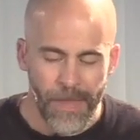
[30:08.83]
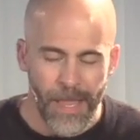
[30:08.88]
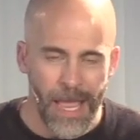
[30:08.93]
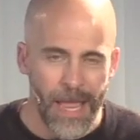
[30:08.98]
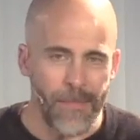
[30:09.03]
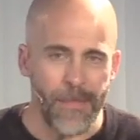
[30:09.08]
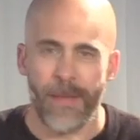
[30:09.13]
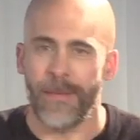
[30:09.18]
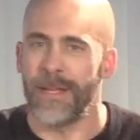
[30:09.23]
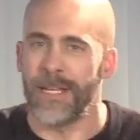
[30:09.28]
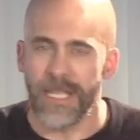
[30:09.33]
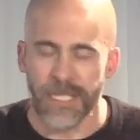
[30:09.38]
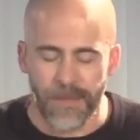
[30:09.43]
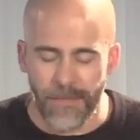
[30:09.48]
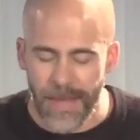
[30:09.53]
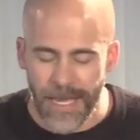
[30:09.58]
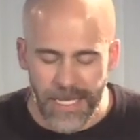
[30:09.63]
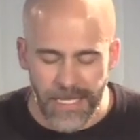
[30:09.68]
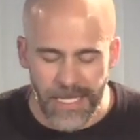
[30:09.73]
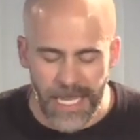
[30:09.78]
And maybe it doesn't
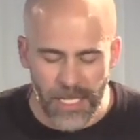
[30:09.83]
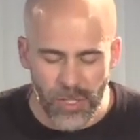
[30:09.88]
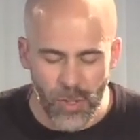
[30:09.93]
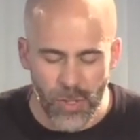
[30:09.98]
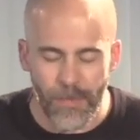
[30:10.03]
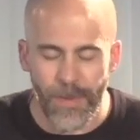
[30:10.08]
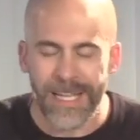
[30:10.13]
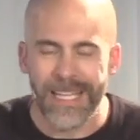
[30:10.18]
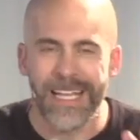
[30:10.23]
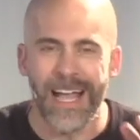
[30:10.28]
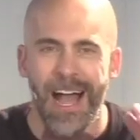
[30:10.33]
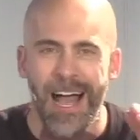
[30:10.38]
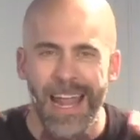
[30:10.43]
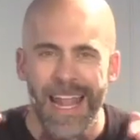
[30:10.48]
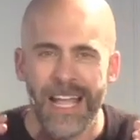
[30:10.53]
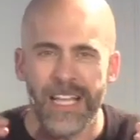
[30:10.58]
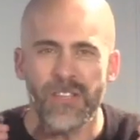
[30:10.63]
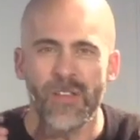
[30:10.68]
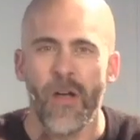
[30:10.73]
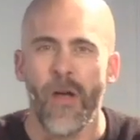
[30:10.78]
make sense to us, but God
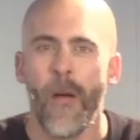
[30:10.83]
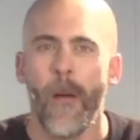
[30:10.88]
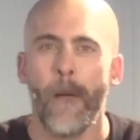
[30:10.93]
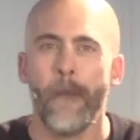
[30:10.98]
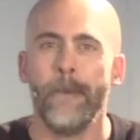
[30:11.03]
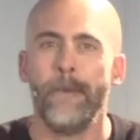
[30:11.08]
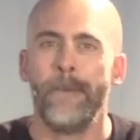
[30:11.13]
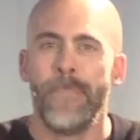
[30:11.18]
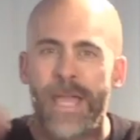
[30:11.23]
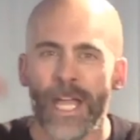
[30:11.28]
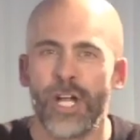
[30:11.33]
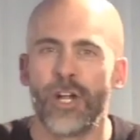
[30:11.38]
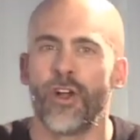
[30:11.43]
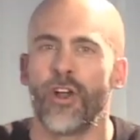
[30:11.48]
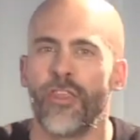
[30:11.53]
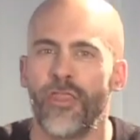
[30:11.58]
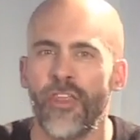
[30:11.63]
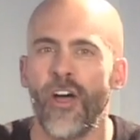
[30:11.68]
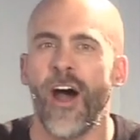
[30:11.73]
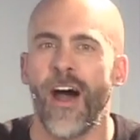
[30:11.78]
has bigger
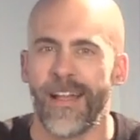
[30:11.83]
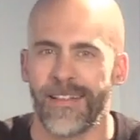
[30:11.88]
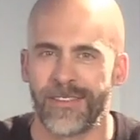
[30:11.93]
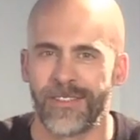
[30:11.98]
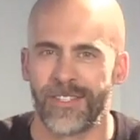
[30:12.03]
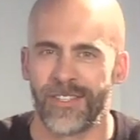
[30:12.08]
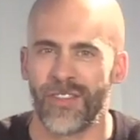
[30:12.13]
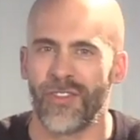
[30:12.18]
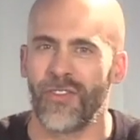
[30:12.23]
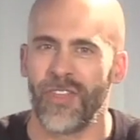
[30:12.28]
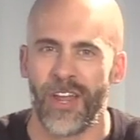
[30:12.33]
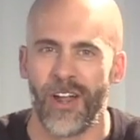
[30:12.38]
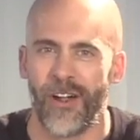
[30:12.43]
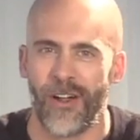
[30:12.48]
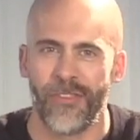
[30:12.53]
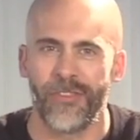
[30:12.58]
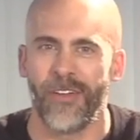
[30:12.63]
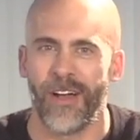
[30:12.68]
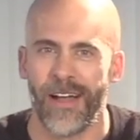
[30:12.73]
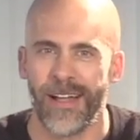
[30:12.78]
thoughts than our
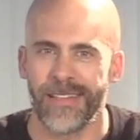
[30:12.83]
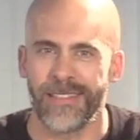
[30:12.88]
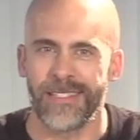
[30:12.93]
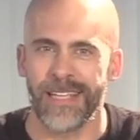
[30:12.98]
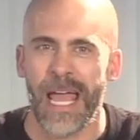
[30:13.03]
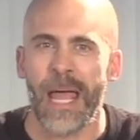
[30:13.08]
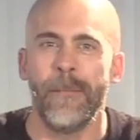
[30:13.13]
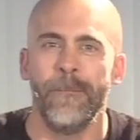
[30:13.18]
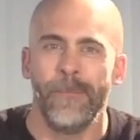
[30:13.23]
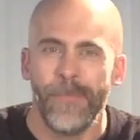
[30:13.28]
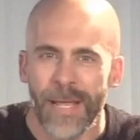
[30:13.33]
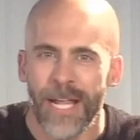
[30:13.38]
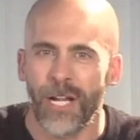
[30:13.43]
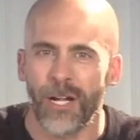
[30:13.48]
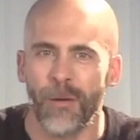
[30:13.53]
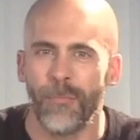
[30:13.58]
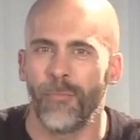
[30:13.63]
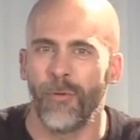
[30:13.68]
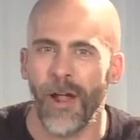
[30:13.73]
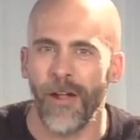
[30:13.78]
thoughts and
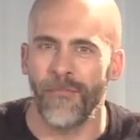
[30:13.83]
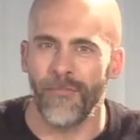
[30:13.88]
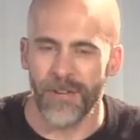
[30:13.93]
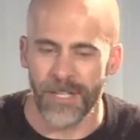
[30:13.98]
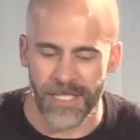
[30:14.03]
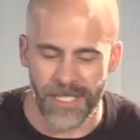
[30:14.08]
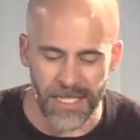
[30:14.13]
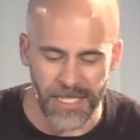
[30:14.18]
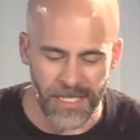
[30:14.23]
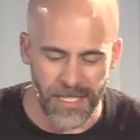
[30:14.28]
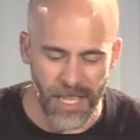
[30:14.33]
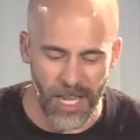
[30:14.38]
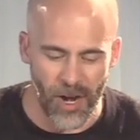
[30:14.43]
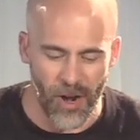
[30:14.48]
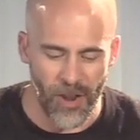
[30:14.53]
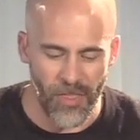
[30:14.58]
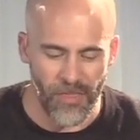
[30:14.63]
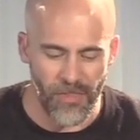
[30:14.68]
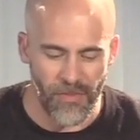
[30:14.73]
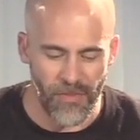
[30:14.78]
bigger preferences than
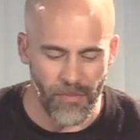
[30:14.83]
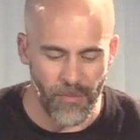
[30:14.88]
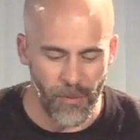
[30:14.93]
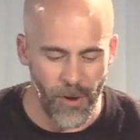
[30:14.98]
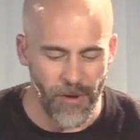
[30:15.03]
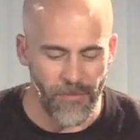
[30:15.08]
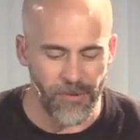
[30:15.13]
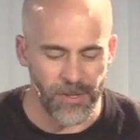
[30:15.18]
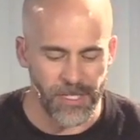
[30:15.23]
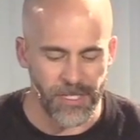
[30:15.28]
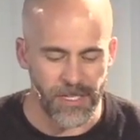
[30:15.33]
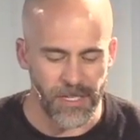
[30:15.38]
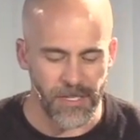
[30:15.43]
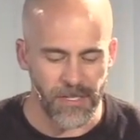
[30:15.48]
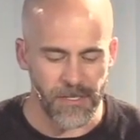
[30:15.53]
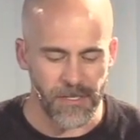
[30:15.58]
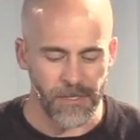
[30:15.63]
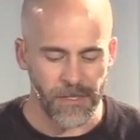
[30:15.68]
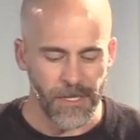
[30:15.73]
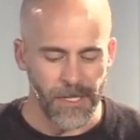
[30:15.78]
our
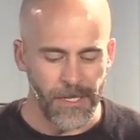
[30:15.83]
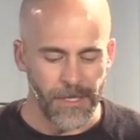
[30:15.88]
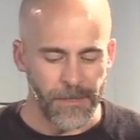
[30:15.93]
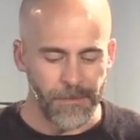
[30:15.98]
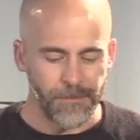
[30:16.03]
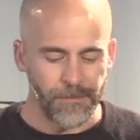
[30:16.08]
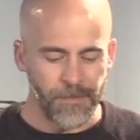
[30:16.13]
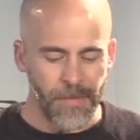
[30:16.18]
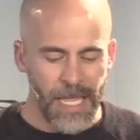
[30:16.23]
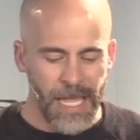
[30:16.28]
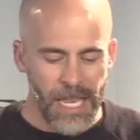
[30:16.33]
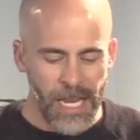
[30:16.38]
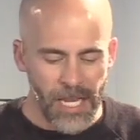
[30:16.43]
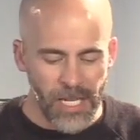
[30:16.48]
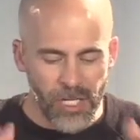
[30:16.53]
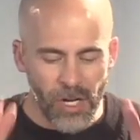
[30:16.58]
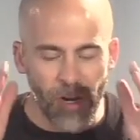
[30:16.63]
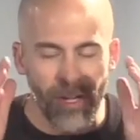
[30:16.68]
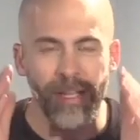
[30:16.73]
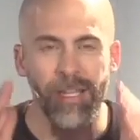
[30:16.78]
preferences. It
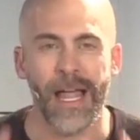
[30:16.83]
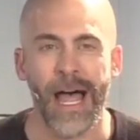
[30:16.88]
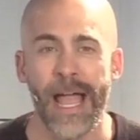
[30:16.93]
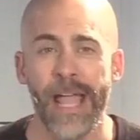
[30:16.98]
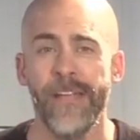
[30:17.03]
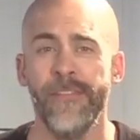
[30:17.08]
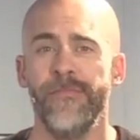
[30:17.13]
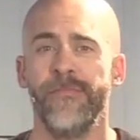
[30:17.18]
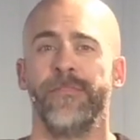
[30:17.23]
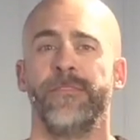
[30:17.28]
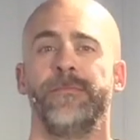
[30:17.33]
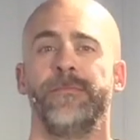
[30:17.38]
is our life,